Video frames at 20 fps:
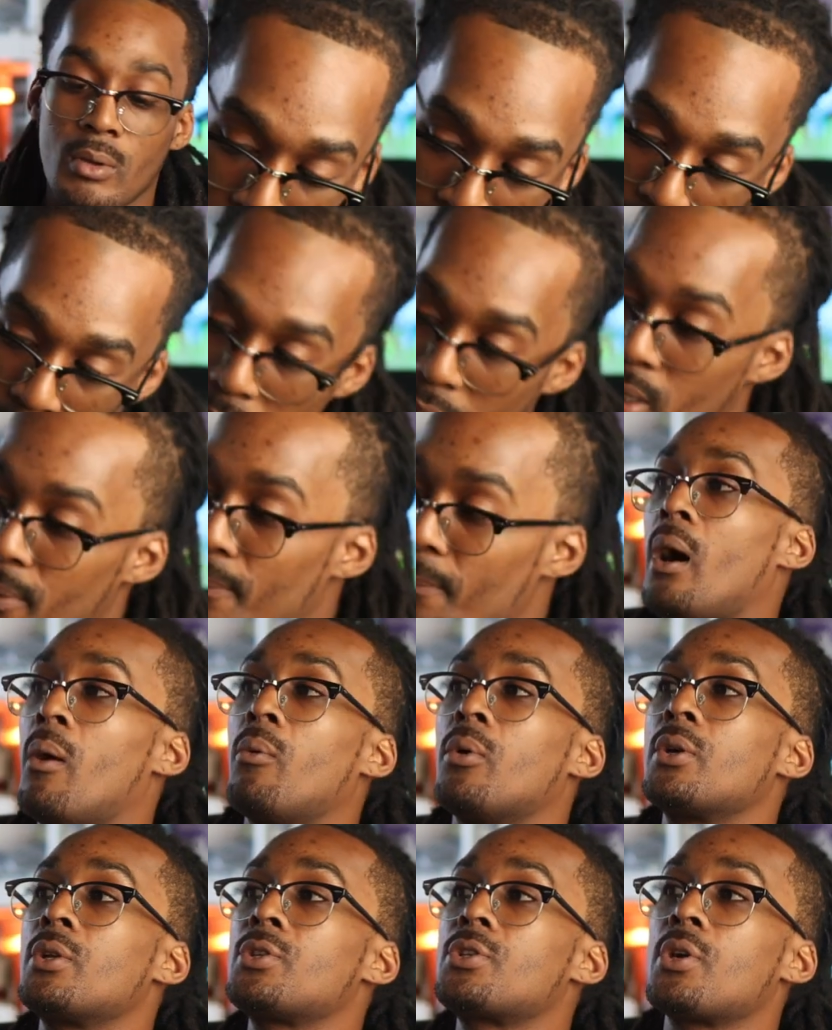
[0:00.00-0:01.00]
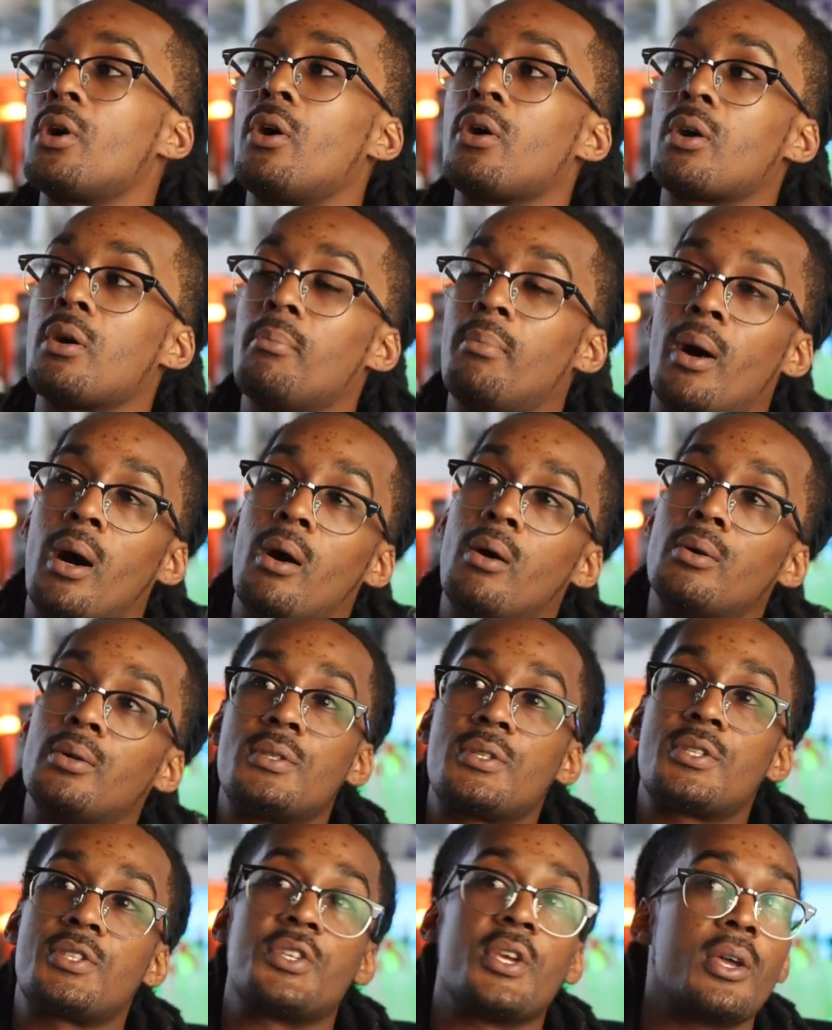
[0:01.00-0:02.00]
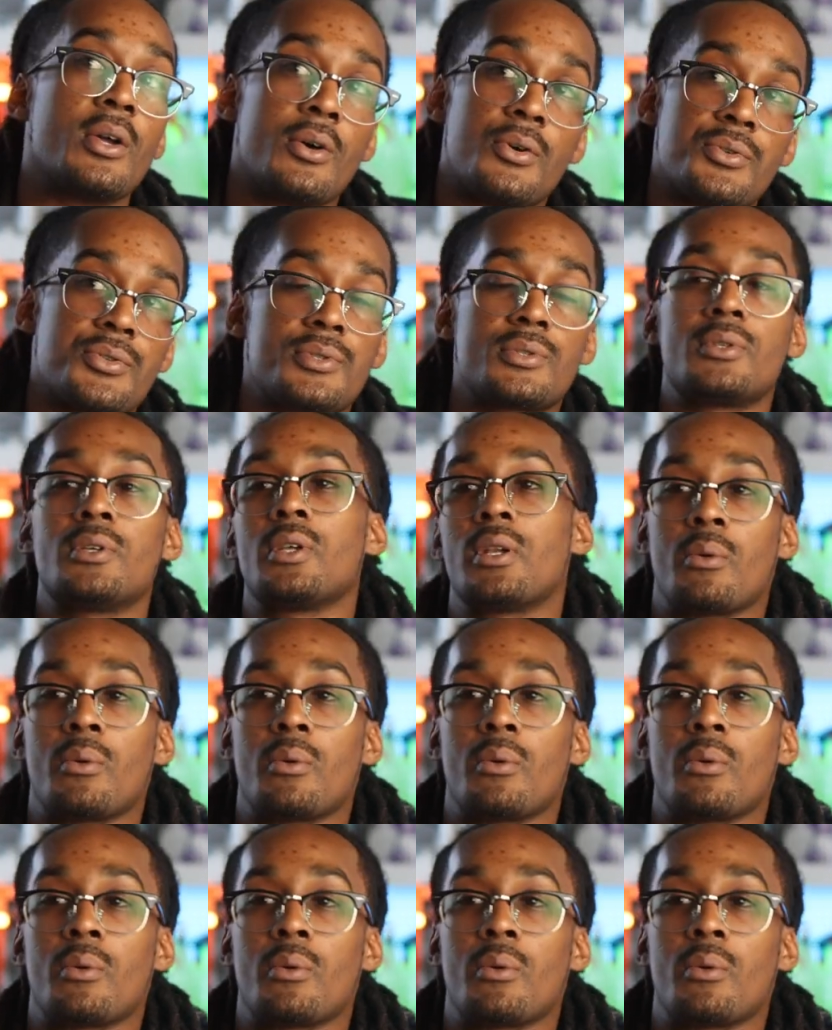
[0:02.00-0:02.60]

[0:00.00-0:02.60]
Today, I want to talk about sales.